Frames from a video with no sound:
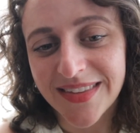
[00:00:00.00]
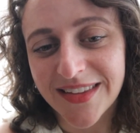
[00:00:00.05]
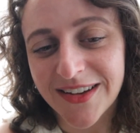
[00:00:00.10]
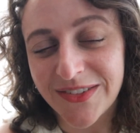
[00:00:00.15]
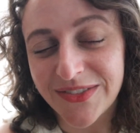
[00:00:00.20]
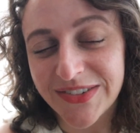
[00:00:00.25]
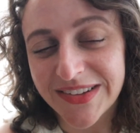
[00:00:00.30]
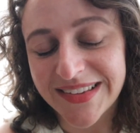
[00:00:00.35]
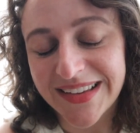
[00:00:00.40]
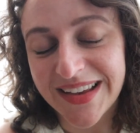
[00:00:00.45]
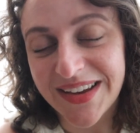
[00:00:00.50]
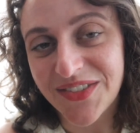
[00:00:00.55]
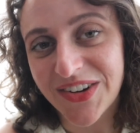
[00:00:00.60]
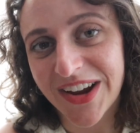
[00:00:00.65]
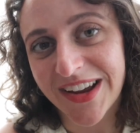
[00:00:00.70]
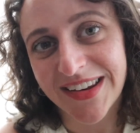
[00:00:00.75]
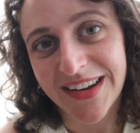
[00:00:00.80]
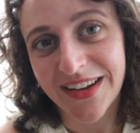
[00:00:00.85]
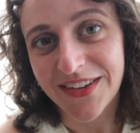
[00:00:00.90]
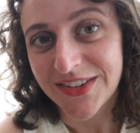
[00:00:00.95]
Obviously
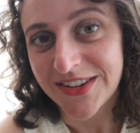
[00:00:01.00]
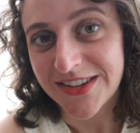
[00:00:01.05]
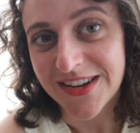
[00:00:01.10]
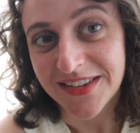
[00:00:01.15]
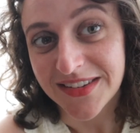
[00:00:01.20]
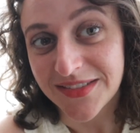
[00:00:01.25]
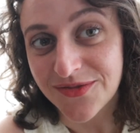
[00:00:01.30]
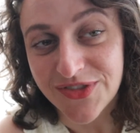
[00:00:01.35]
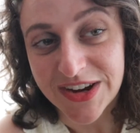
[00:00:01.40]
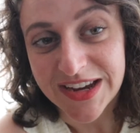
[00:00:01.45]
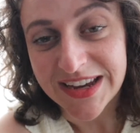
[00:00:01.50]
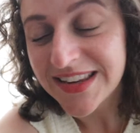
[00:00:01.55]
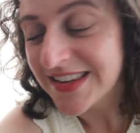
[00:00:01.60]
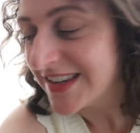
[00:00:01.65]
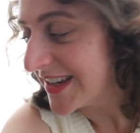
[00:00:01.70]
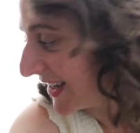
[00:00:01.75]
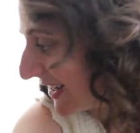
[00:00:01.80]
right now she doesn't read.